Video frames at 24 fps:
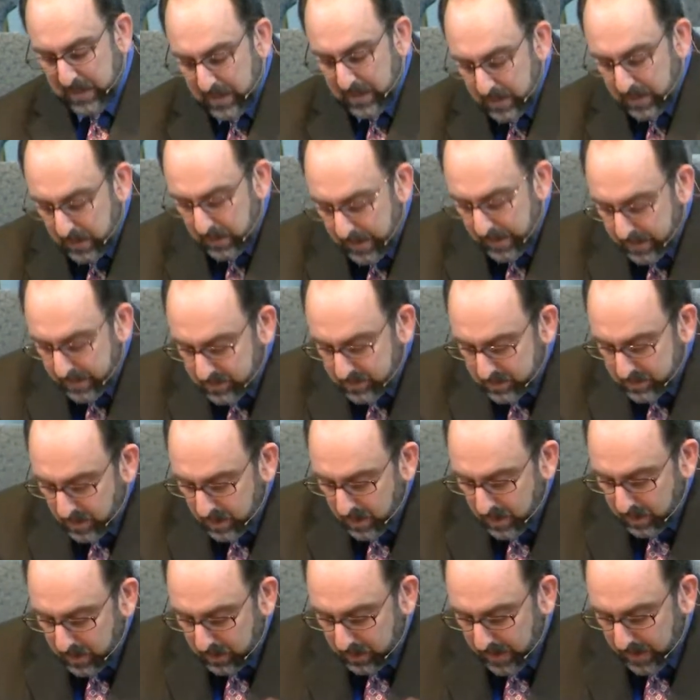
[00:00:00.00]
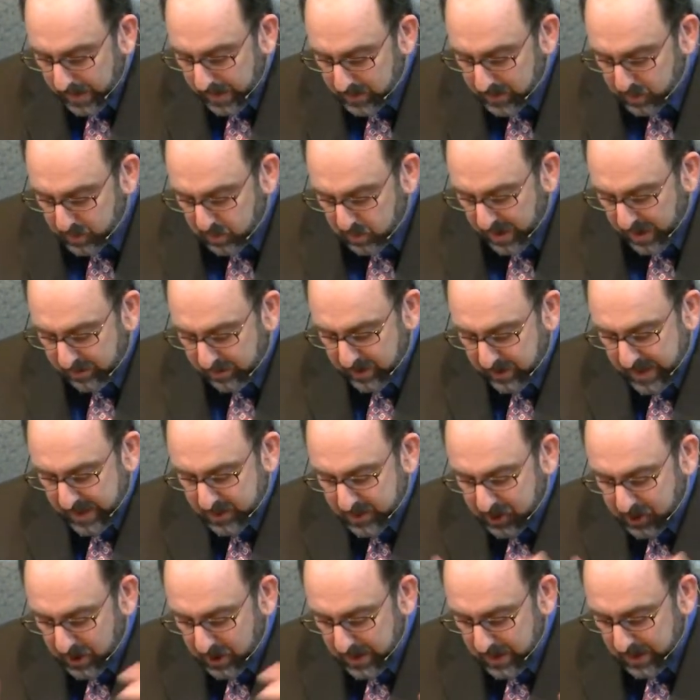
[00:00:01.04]
Yes, God is
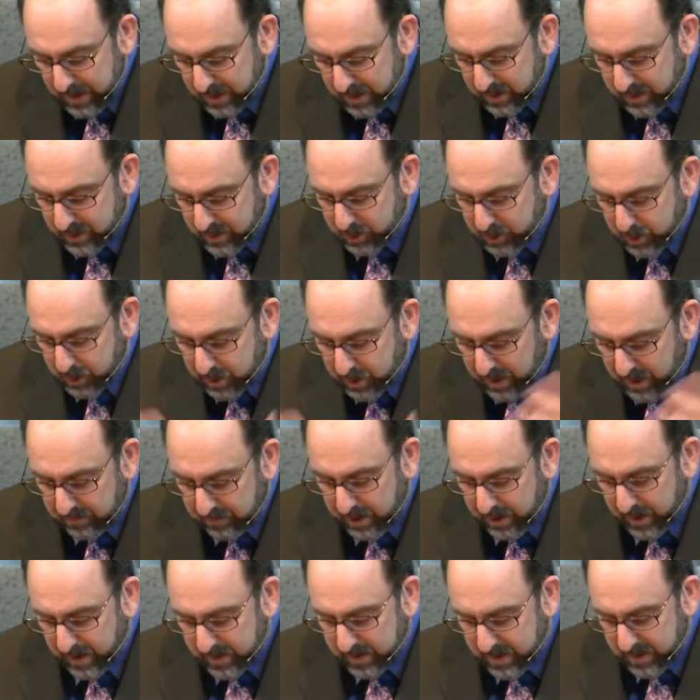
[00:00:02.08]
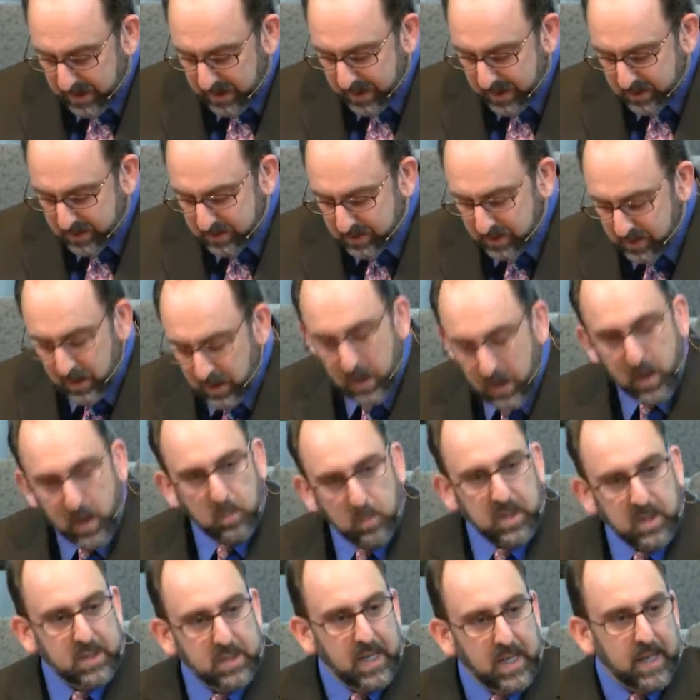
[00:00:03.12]
providentially in control of all things,
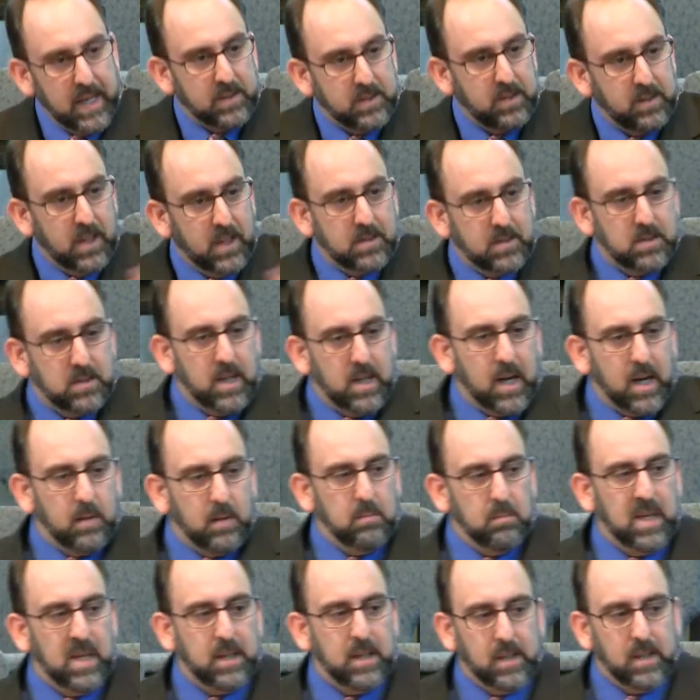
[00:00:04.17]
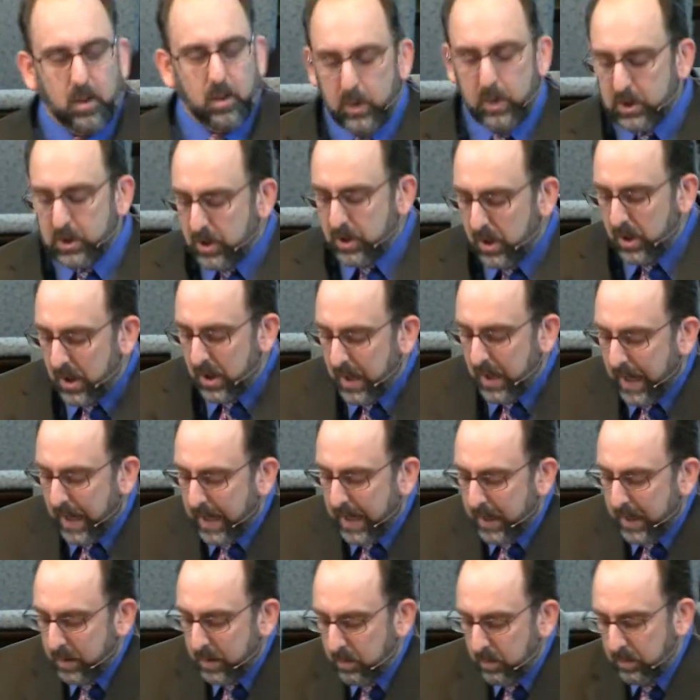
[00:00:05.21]
but that does not mean that we should
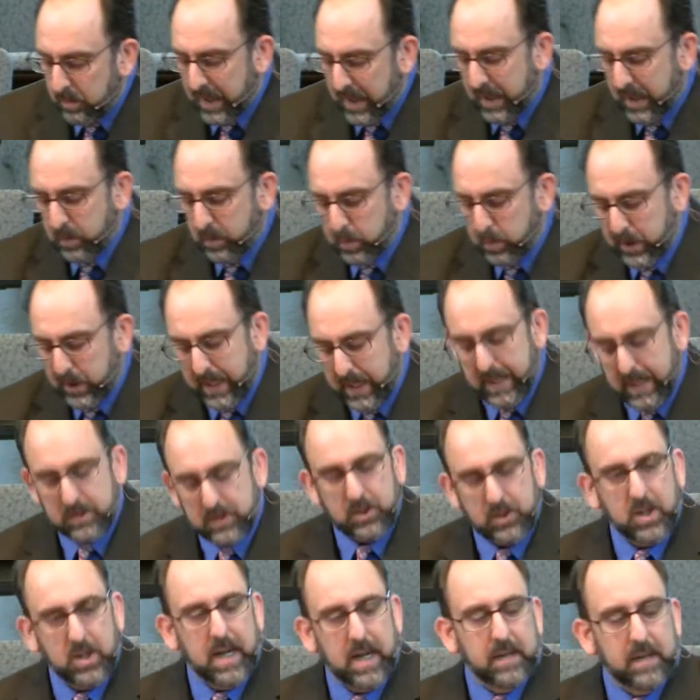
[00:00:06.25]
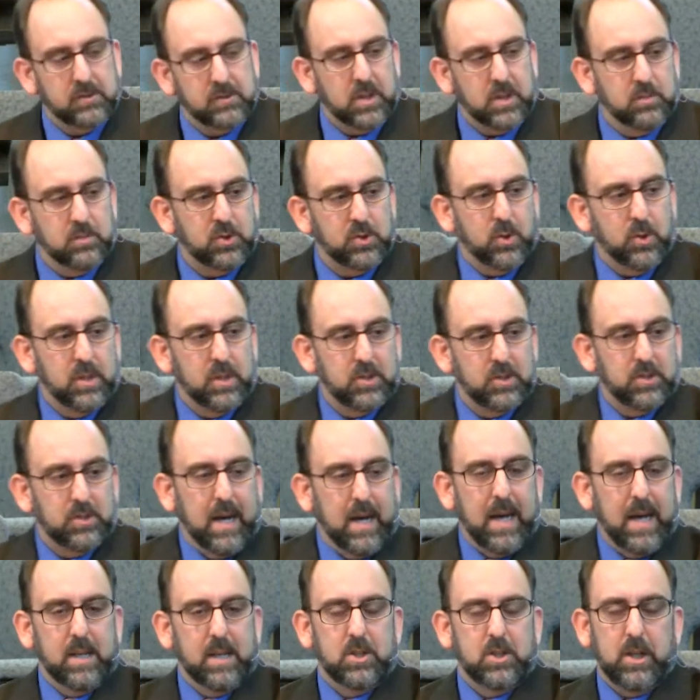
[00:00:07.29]
not make plans or have some sort of
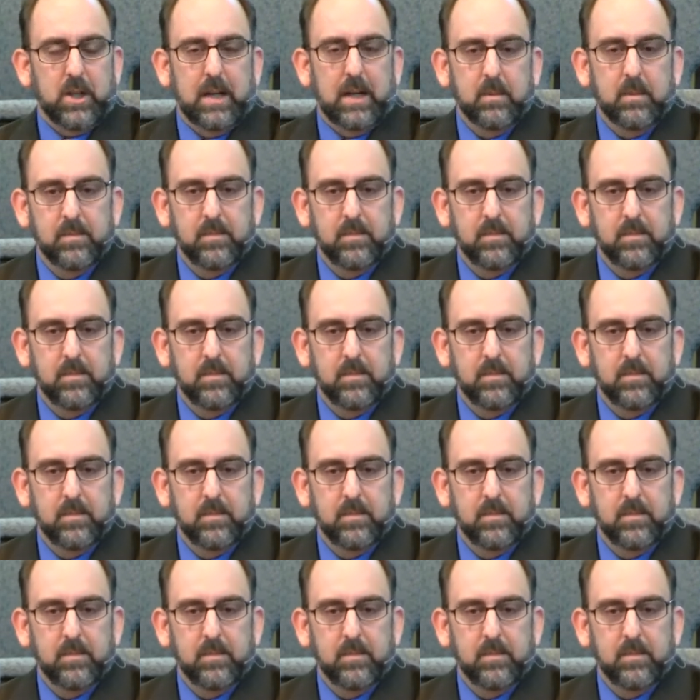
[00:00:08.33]
strategy.